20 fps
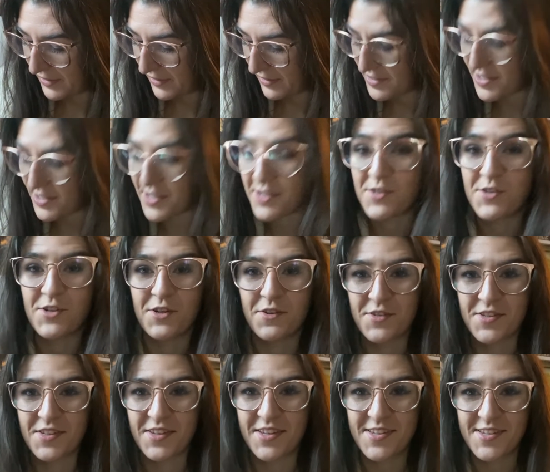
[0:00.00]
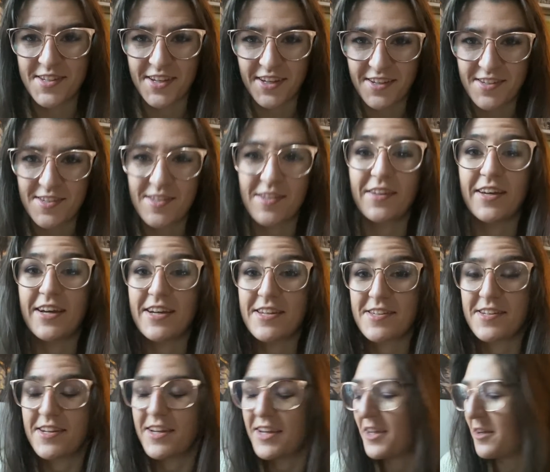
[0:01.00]
Daisy Jones and the Six
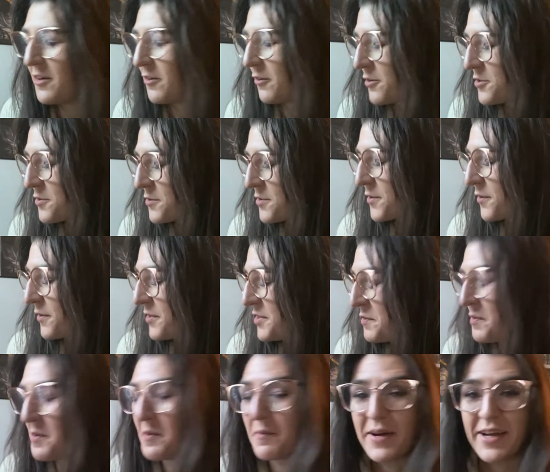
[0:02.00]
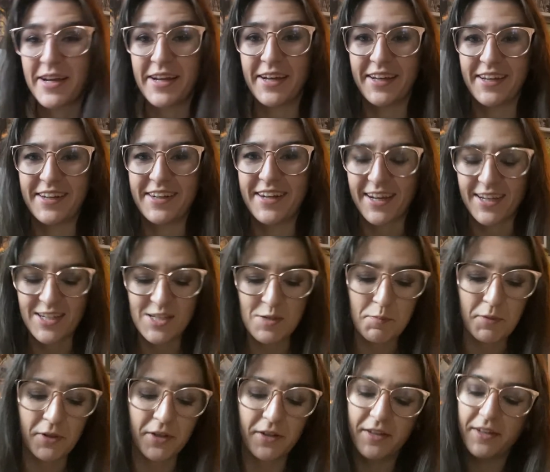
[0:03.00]
last night, which was going to be my next
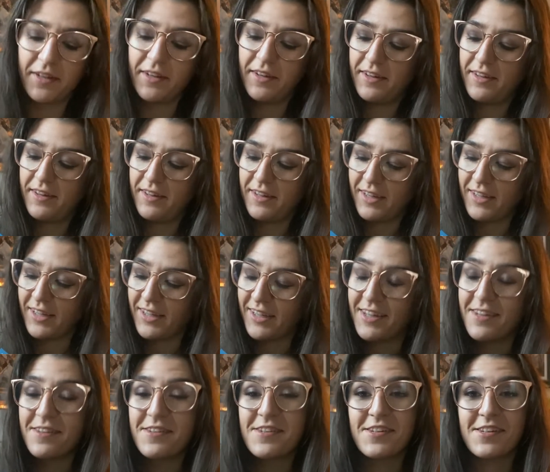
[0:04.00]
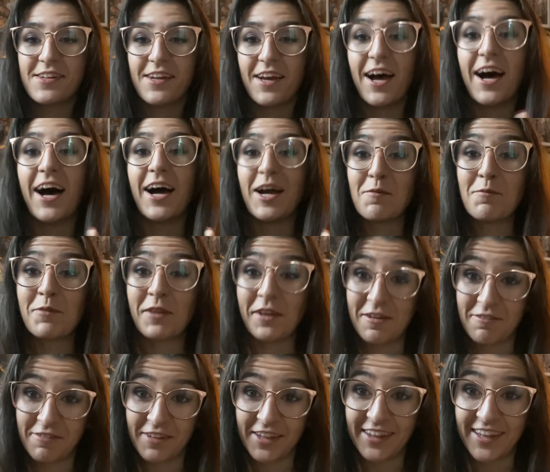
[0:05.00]
book, and I'm
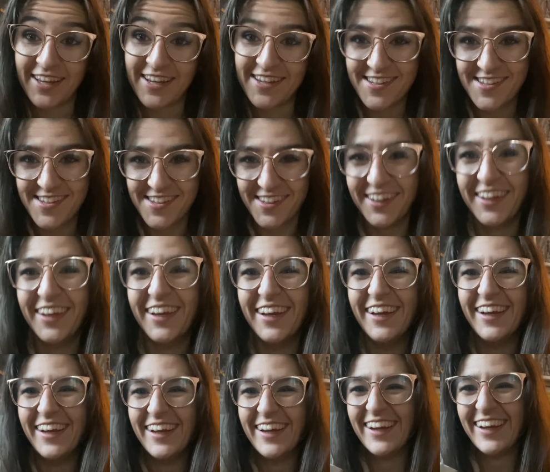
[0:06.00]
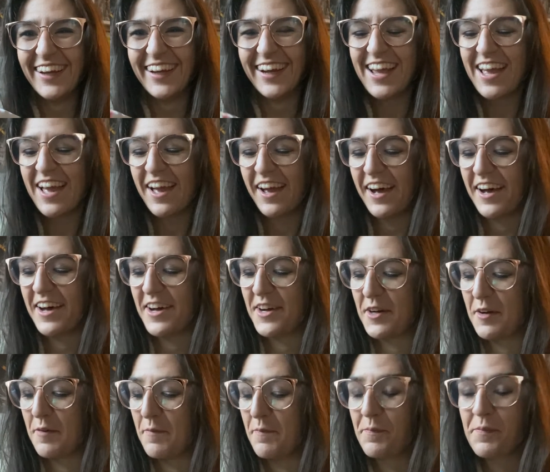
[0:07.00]
loving this.
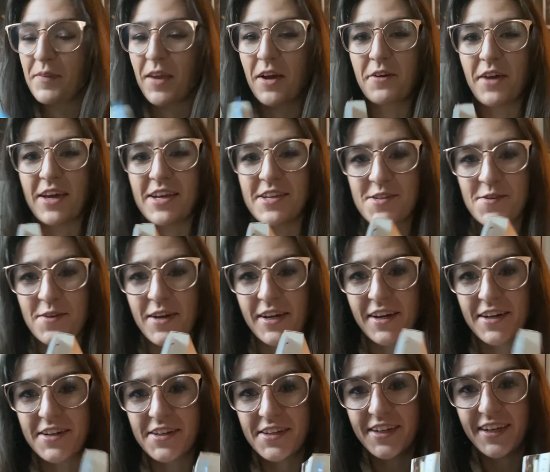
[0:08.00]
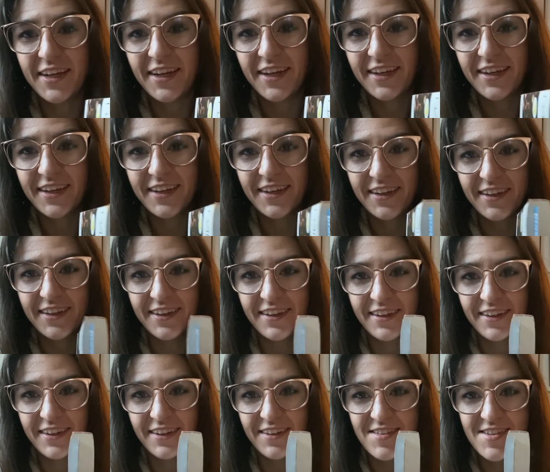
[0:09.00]
Okay, so I got like,
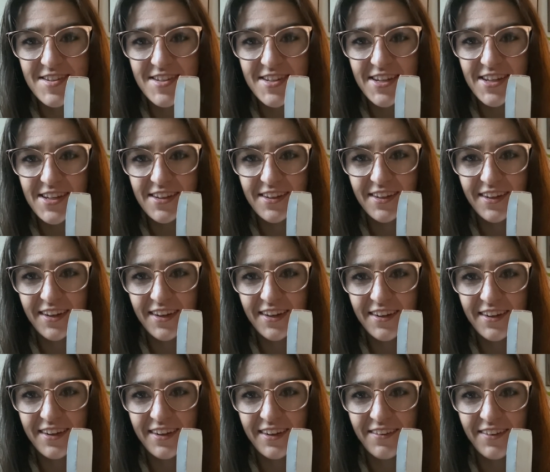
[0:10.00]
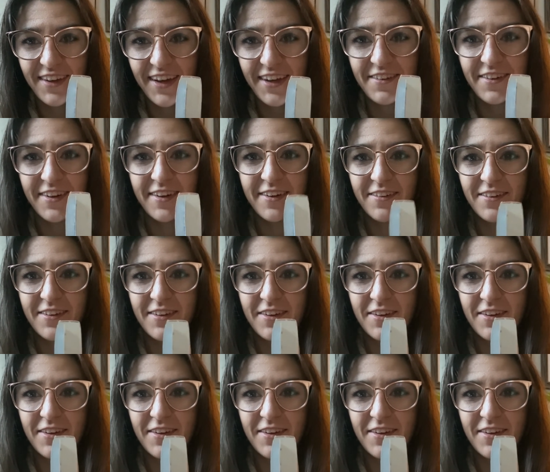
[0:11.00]
you'll see, I don't know,